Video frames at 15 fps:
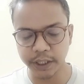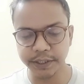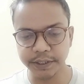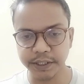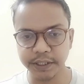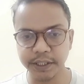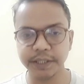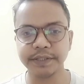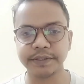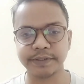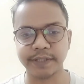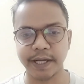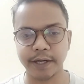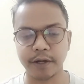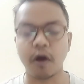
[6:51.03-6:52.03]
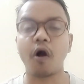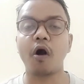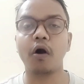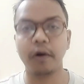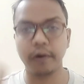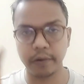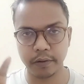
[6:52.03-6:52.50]
the interior design,
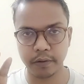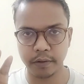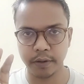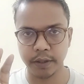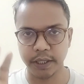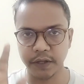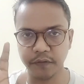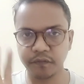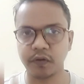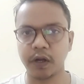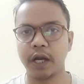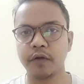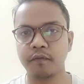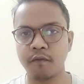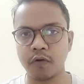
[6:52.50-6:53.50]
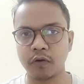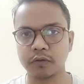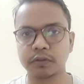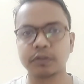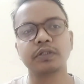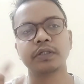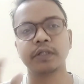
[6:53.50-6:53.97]
or if client
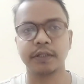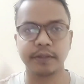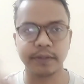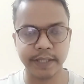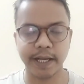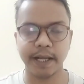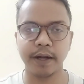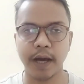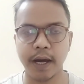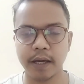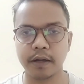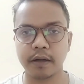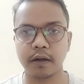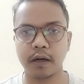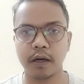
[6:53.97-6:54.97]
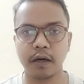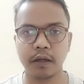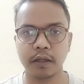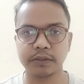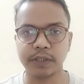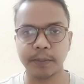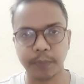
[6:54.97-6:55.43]
wants, they can hire
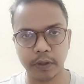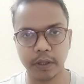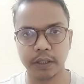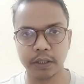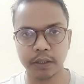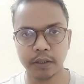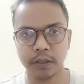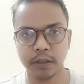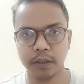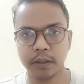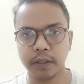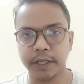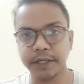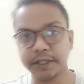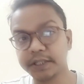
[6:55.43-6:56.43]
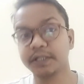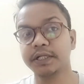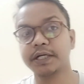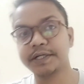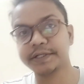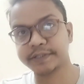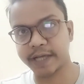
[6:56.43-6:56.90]
a separate
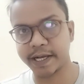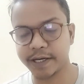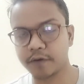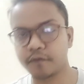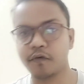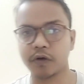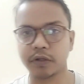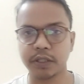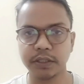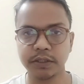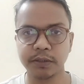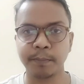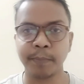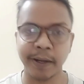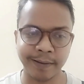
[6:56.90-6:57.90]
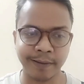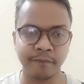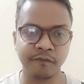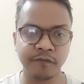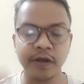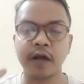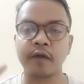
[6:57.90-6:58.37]
interior designer for this, but
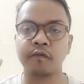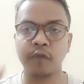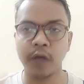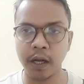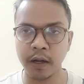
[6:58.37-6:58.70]
we are